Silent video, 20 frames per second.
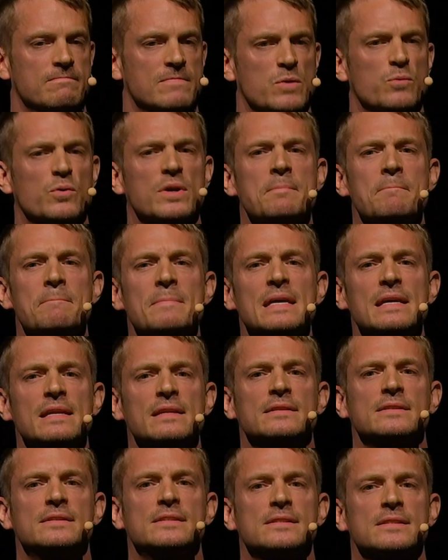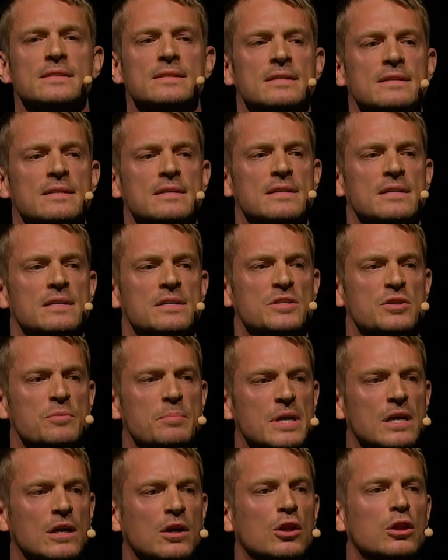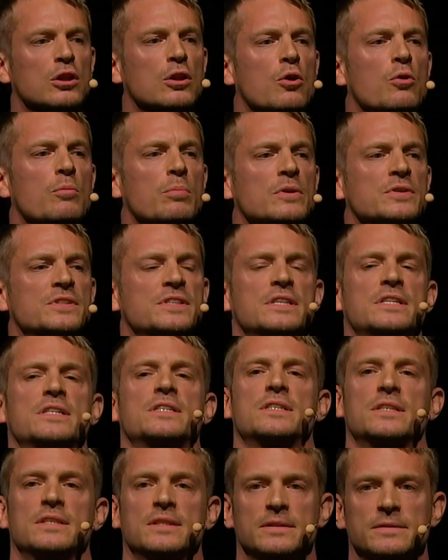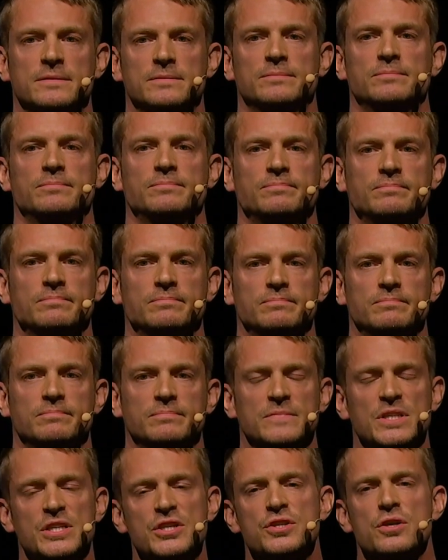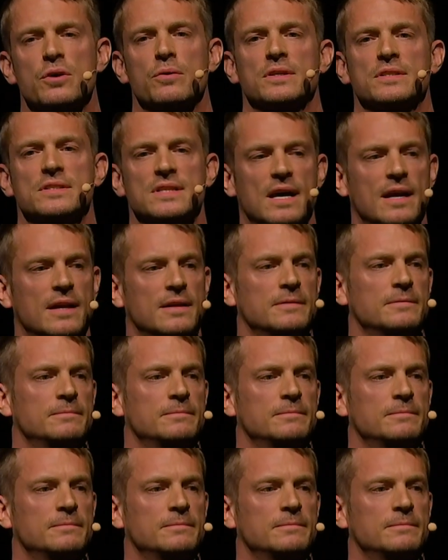what it means to be a global citizen. He showed us that.